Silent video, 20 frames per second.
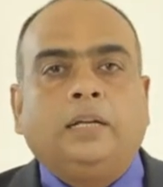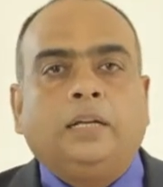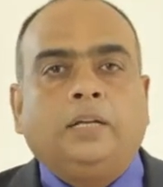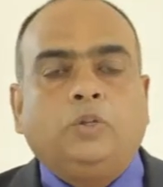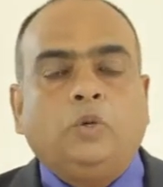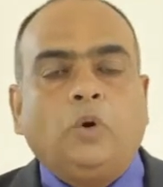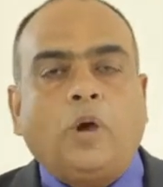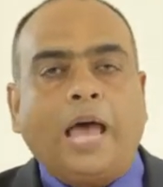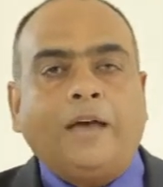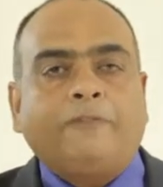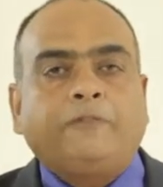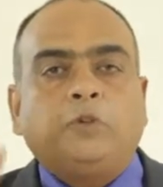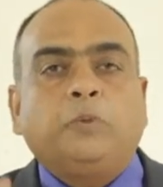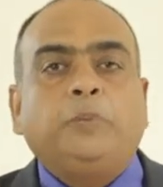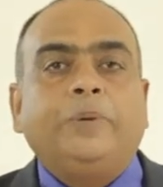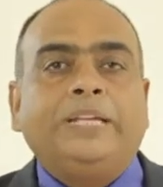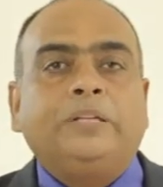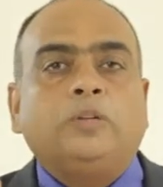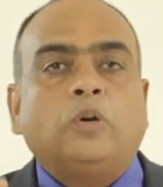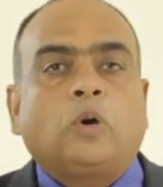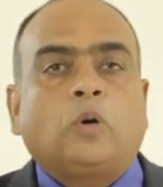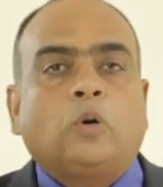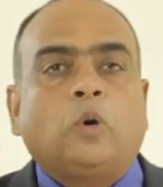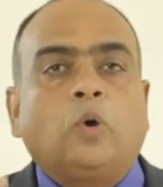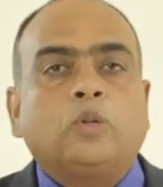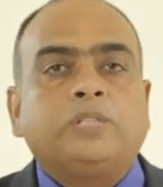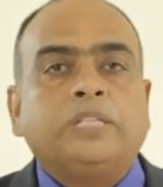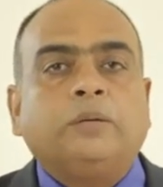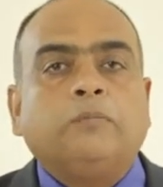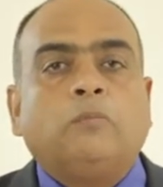you have to be in your
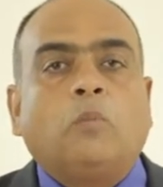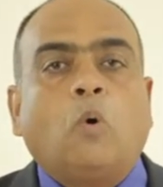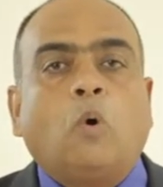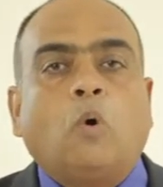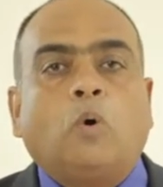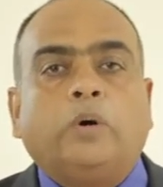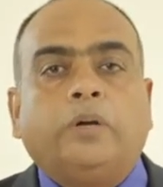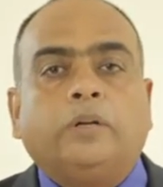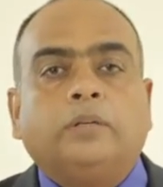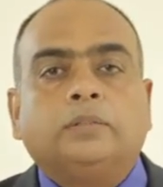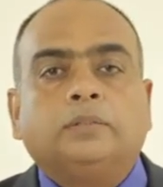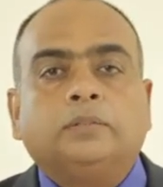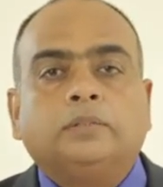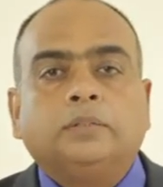closing mode.